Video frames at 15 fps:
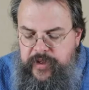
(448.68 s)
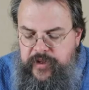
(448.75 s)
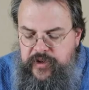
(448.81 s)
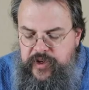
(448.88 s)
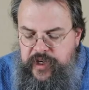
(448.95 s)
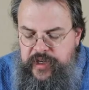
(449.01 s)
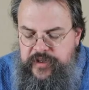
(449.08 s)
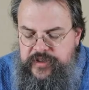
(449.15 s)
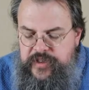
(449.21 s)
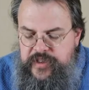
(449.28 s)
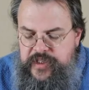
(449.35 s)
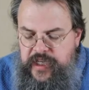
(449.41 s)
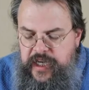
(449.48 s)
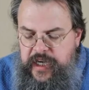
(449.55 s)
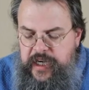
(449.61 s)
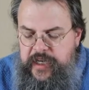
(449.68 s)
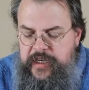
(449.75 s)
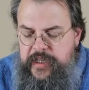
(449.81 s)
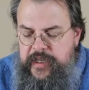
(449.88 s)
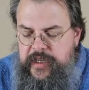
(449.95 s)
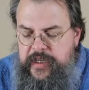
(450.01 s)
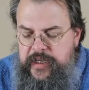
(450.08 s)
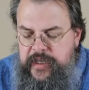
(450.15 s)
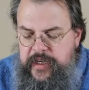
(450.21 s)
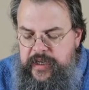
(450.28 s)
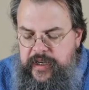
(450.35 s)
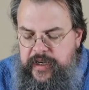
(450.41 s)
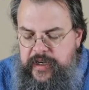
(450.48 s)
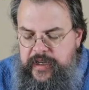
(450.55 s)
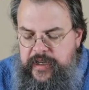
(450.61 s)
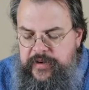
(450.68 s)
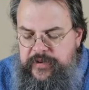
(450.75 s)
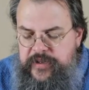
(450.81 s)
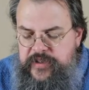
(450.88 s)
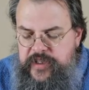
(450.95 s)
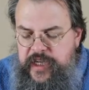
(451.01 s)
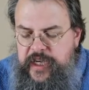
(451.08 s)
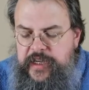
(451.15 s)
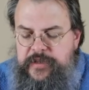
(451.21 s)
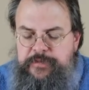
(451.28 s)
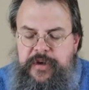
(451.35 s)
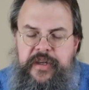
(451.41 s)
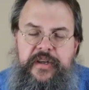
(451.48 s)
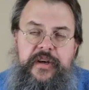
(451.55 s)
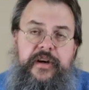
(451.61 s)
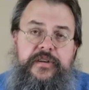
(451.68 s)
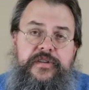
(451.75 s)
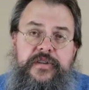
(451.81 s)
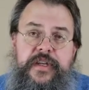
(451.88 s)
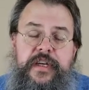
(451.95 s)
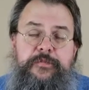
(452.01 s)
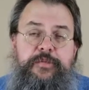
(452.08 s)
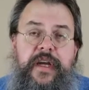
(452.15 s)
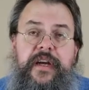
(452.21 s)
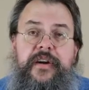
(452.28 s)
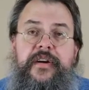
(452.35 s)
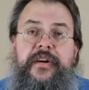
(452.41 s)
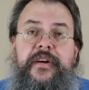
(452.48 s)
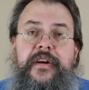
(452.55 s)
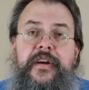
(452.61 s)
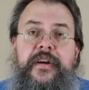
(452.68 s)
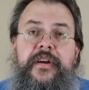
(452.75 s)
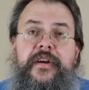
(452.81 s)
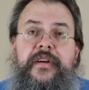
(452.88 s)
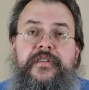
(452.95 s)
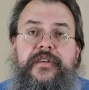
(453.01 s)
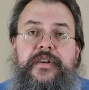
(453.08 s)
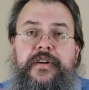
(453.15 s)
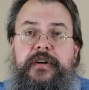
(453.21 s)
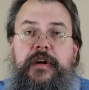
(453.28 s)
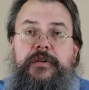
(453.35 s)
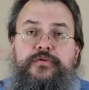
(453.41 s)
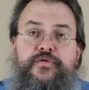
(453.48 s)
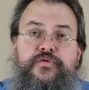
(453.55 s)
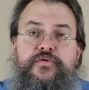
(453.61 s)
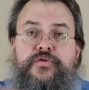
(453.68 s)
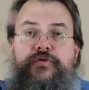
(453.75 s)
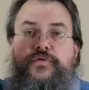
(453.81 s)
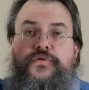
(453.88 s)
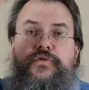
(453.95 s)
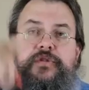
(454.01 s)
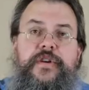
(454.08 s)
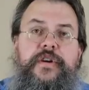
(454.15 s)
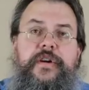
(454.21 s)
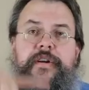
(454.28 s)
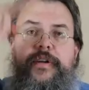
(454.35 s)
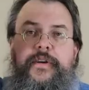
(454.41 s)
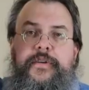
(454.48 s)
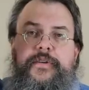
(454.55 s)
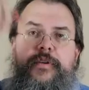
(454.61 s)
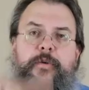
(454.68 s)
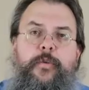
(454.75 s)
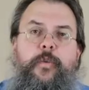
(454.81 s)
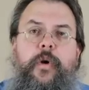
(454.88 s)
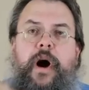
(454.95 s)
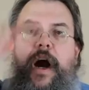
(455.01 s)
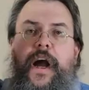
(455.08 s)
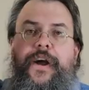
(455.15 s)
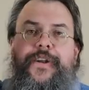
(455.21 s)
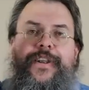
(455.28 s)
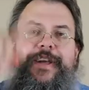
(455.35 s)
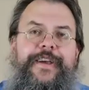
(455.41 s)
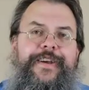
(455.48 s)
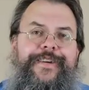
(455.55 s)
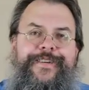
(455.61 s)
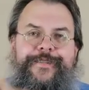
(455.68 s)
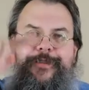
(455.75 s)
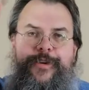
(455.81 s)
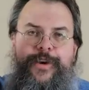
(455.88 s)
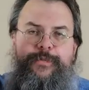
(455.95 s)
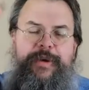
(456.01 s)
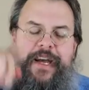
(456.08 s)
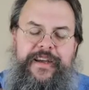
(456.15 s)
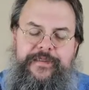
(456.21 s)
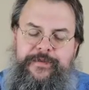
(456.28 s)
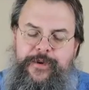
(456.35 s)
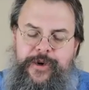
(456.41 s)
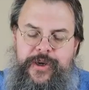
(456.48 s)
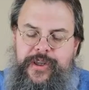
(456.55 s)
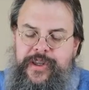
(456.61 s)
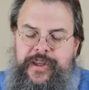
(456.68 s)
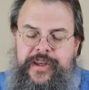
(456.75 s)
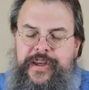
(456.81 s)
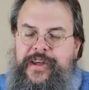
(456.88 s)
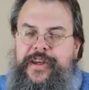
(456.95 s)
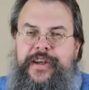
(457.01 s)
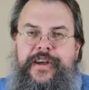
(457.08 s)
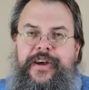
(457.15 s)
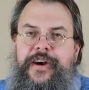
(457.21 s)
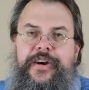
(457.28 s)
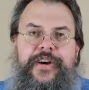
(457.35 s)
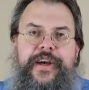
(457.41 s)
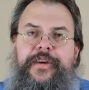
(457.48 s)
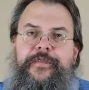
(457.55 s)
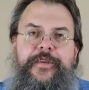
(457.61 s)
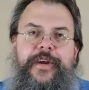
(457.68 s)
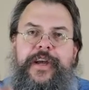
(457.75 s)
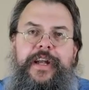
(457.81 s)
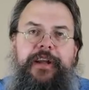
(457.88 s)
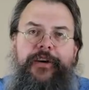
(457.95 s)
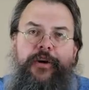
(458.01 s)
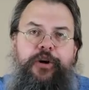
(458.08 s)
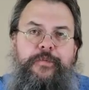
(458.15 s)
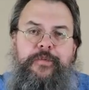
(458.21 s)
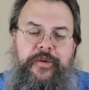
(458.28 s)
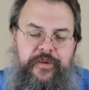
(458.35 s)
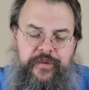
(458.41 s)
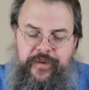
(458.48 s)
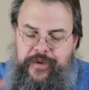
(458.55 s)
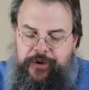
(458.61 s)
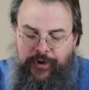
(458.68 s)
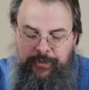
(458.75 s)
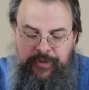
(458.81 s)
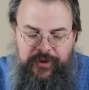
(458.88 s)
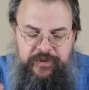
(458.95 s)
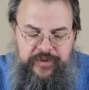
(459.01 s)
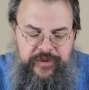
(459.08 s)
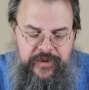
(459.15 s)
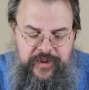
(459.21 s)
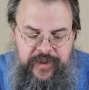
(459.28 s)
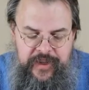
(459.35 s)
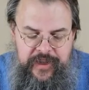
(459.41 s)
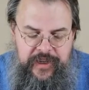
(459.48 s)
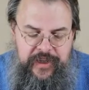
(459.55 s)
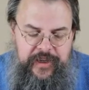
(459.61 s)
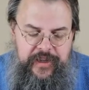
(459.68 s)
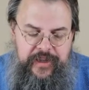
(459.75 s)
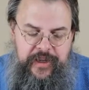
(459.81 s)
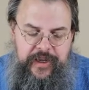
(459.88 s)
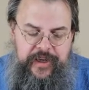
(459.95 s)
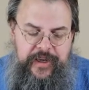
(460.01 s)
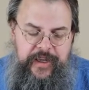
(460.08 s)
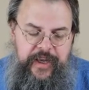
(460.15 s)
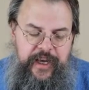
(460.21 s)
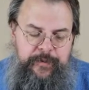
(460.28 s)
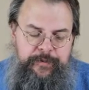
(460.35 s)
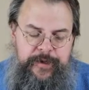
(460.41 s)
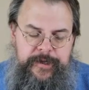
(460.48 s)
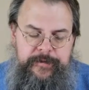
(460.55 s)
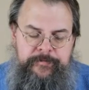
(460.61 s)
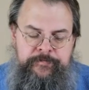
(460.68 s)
change the sign at every stage, but you also get bigger. So you're going, doom, doom, doom, and you're wildly going back and forth. Okay, forget it. Hopeless. Not going to happen.